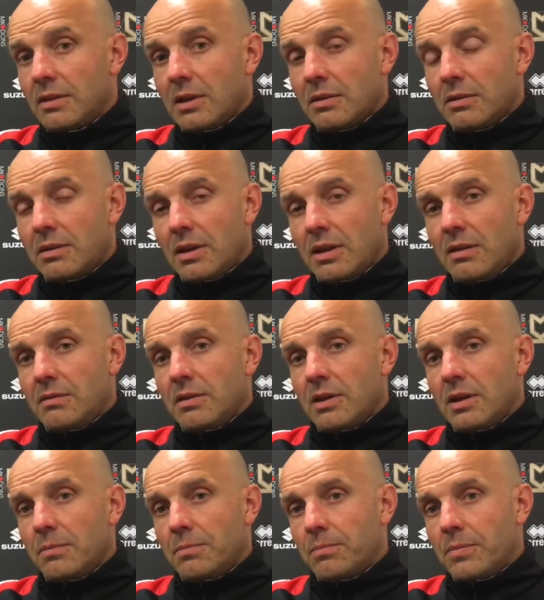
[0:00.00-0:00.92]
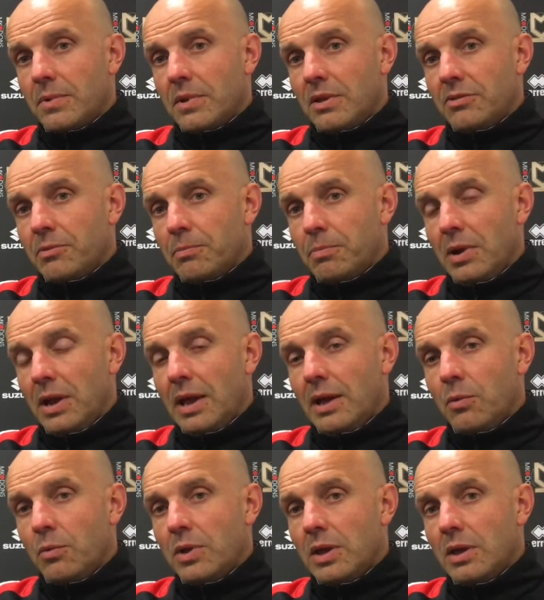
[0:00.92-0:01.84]
a as a as a
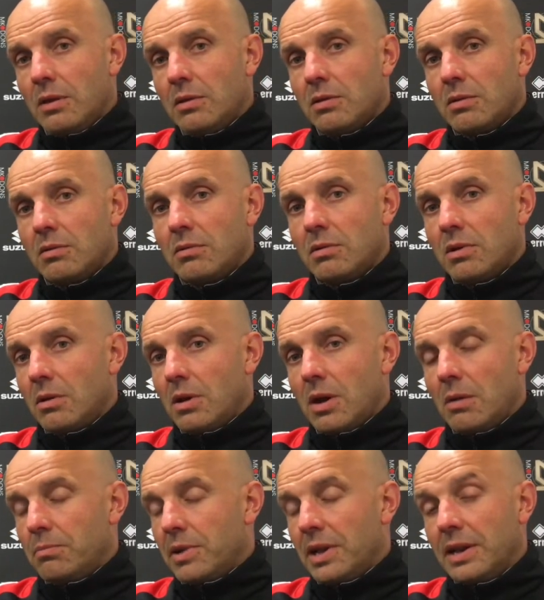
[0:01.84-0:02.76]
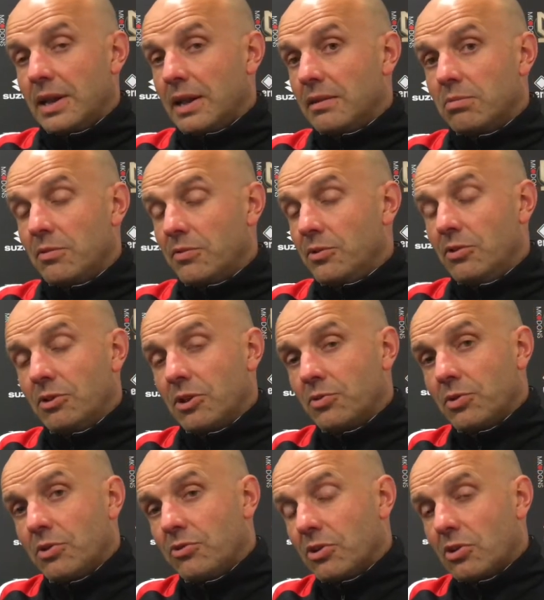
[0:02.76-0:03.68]
player, we I played against him a few
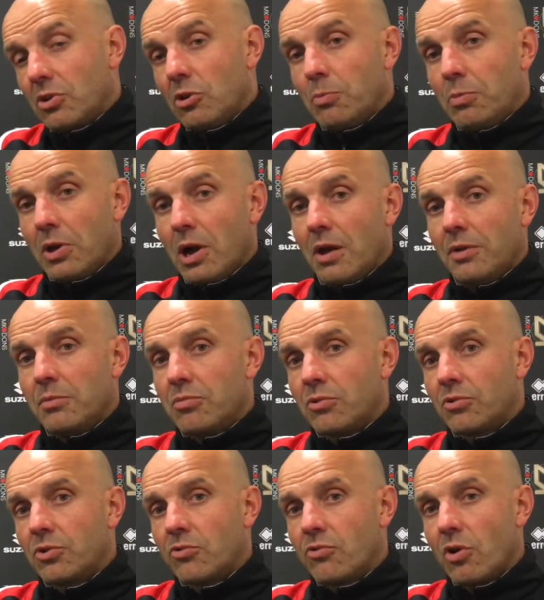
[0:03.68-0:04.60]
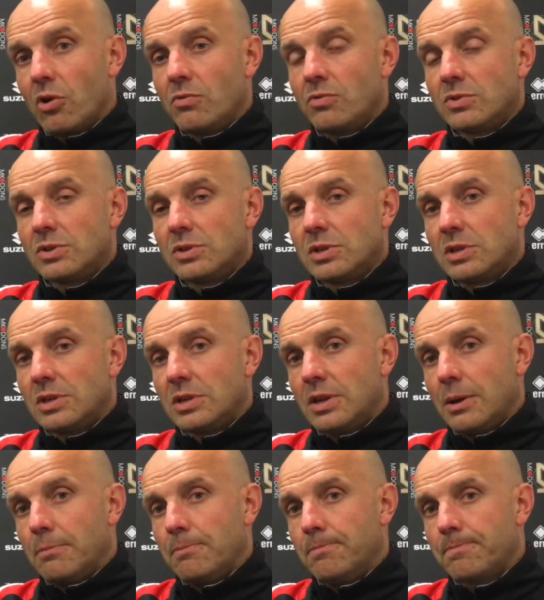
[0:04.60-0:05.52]
times when he was at QPR and Bristol Rovers,
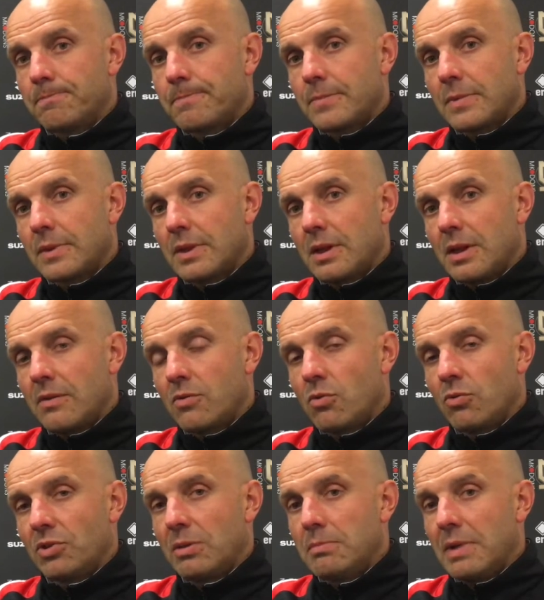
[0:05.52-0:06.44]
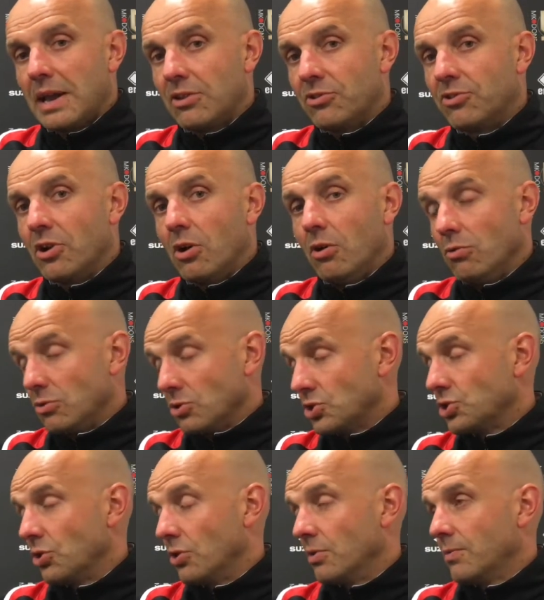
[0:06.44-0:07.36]
and um, of course he managed at
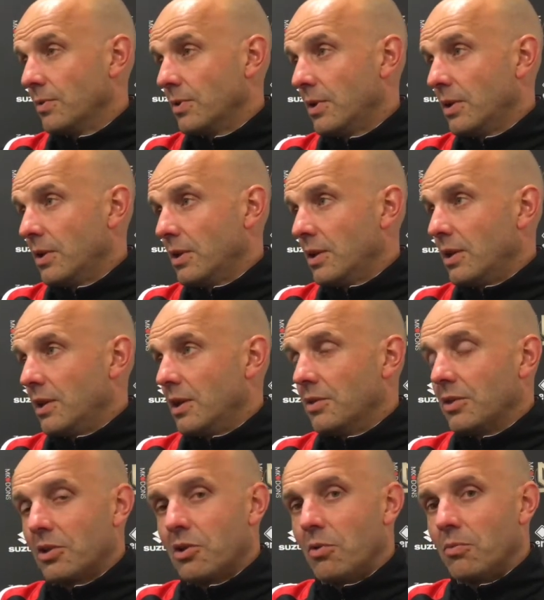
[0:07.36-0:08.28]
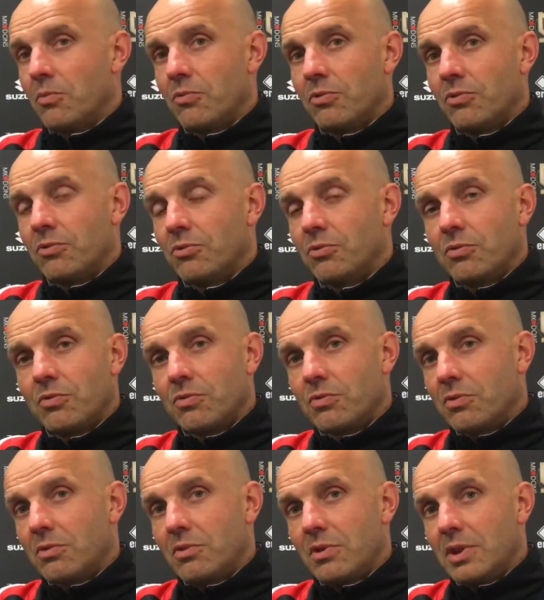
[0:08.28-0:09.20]
Aldershot in the conference sort of
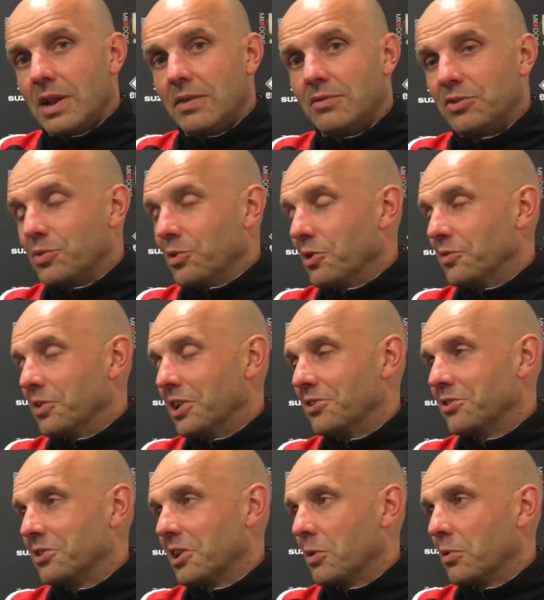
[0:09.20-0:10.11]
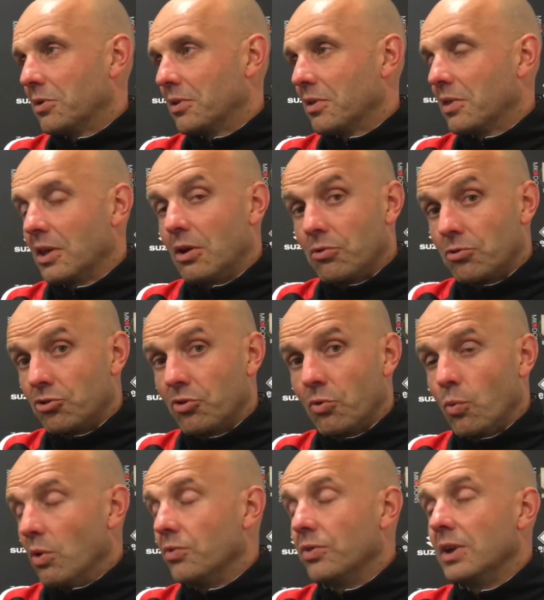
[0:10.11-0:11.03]
11, 12 years ago when I think
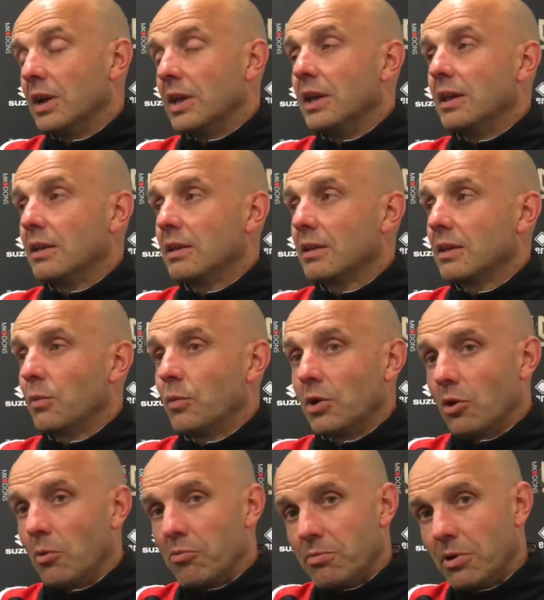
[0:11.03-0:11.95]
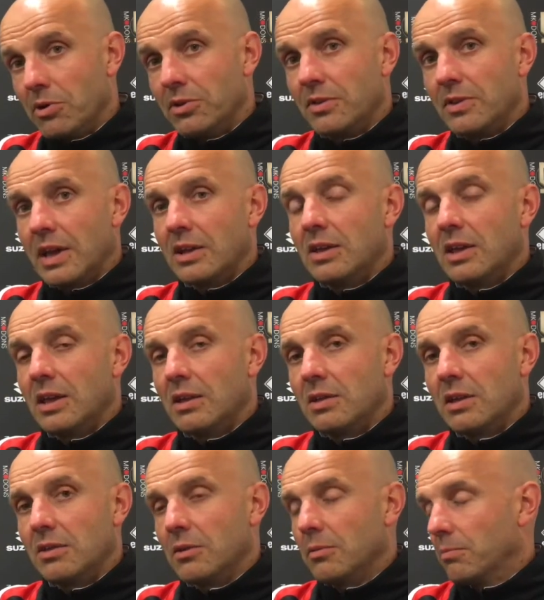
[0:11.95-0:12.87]
Aldershot won the league. We got promoted that year
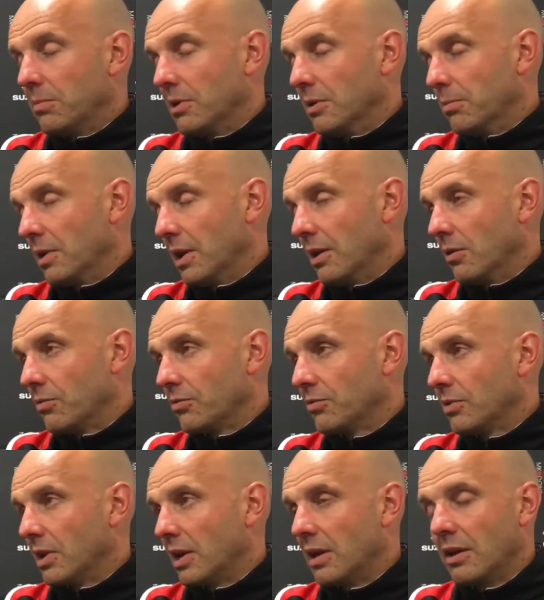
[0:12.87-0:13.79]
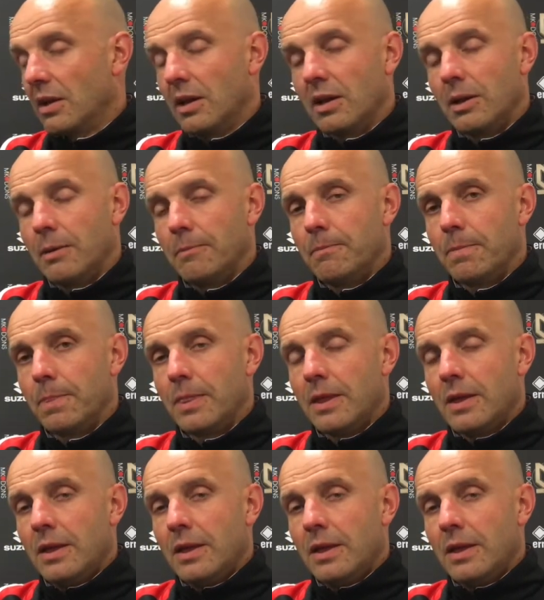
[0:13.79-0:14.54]
in the, in the playoffs uh, um,